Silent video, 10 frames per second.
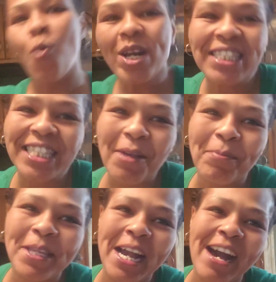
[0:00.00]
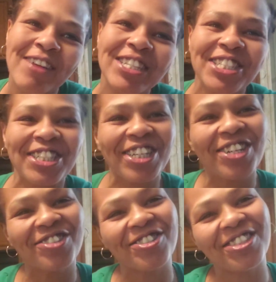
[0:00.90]
What's up, y'all? This your
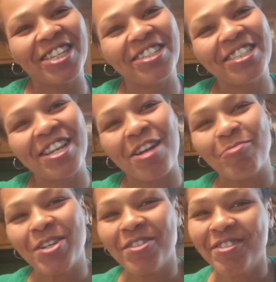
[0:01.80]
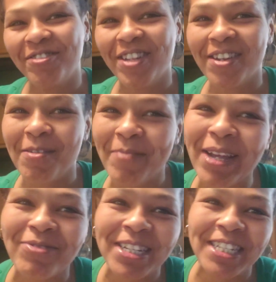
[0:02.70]
girl Christina's here. I'm here, you there. I'm
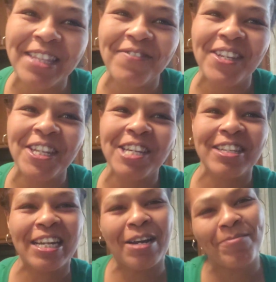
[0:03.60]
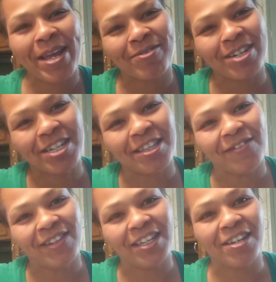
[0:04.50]
back with another video, y'all. I'm back with
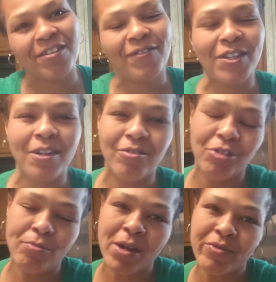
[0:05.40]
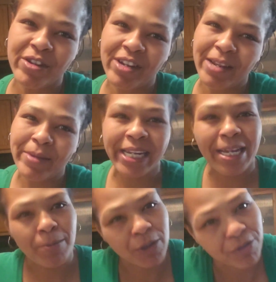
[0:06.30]
another video. If you don't know my real name, my
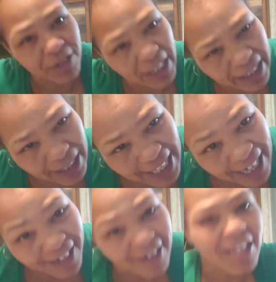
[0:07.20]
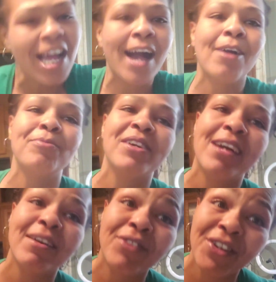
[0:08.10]
name is Christina, y'all. I hope y'all
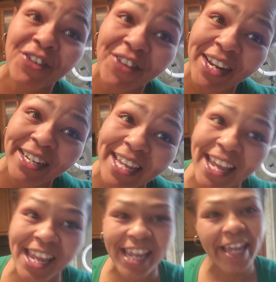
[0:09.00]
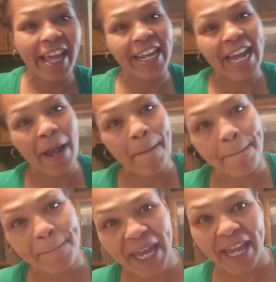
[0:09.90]
having a great day, and I am
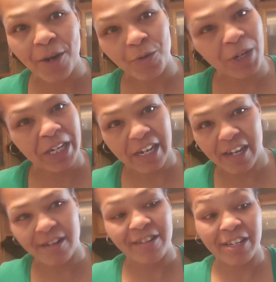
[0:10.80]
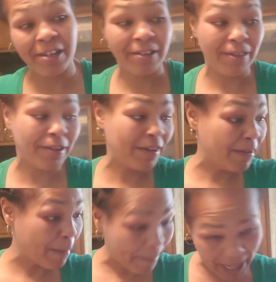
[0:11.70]
back with another
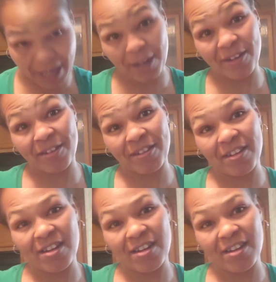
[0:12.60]
banger.